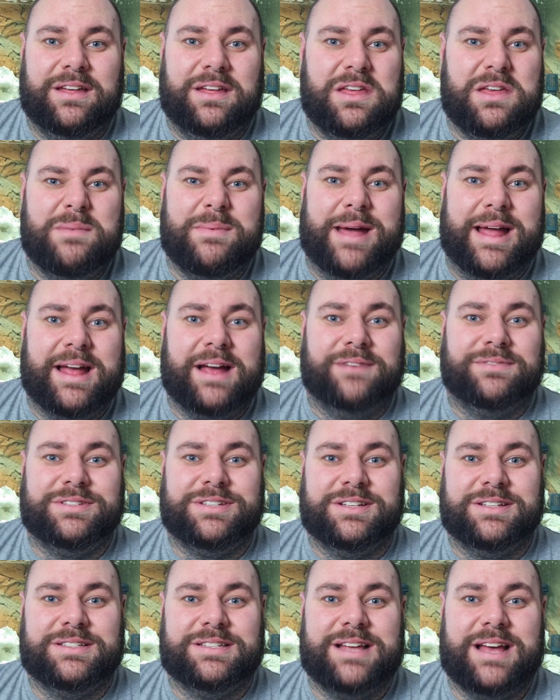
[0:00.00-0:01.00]
you may have
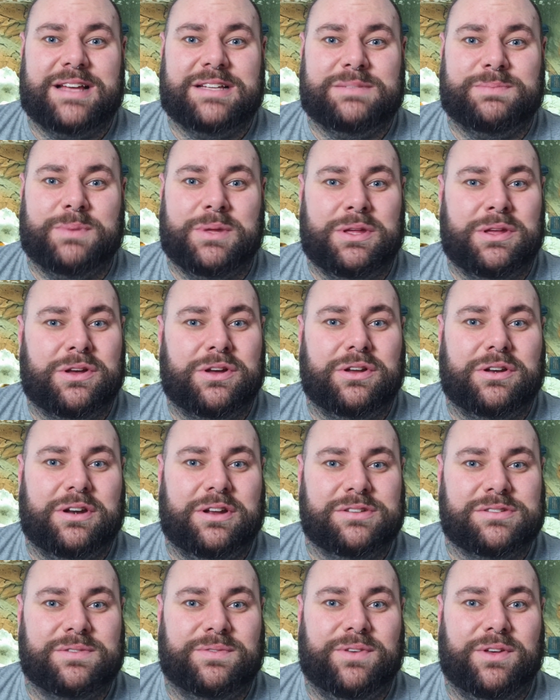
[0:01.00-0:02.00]
success, but you could
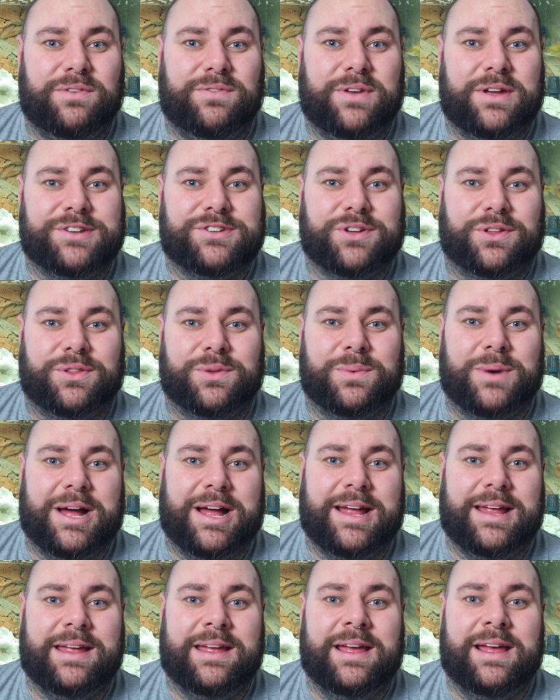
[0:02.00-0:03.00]
lose a few fish on the
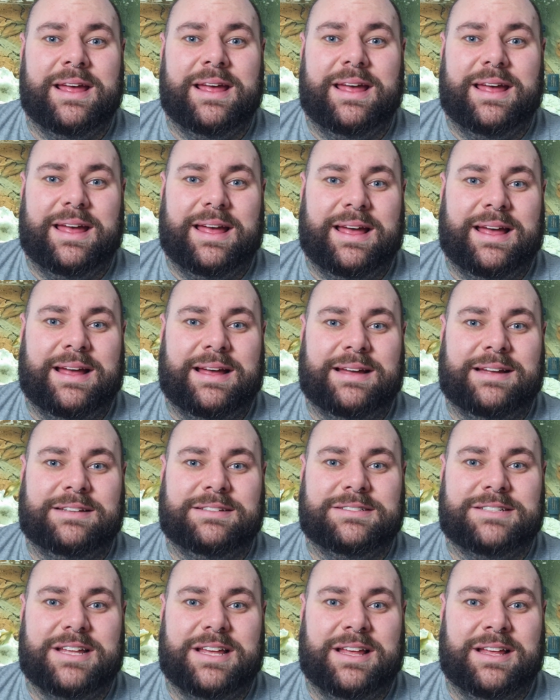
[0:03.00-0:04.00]
way
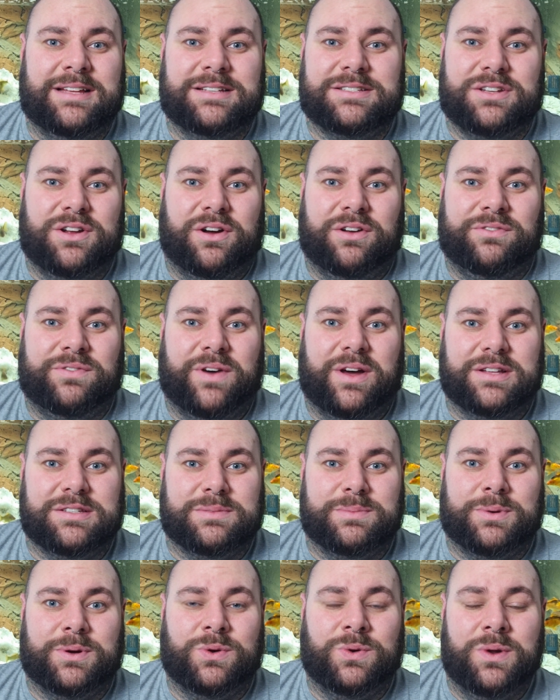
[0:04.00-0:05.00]
and it's not
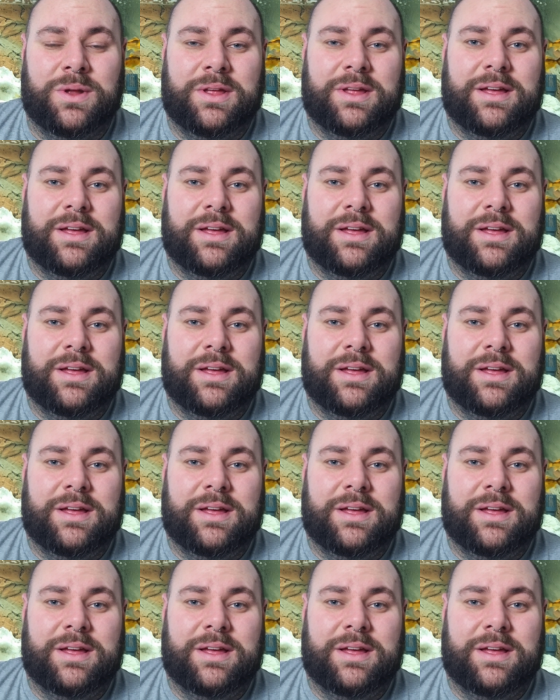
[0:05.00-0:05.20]
advisable.